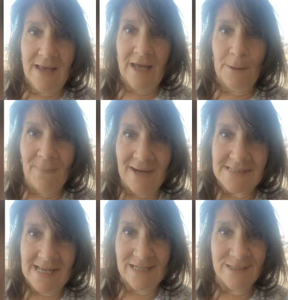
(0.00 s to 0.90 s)
on my
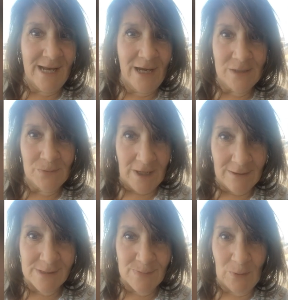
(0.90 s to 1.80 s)
side of town where
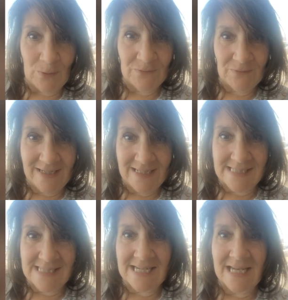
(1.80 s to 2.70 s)
I was born and
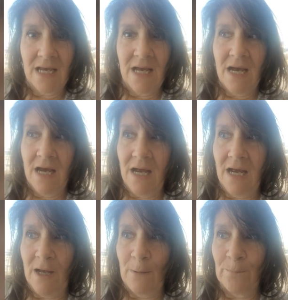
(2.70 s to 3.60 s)
raised
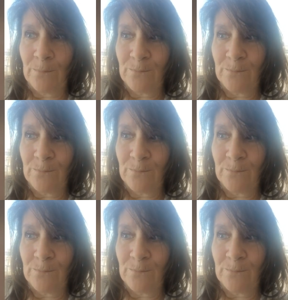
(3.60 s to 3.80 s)
um,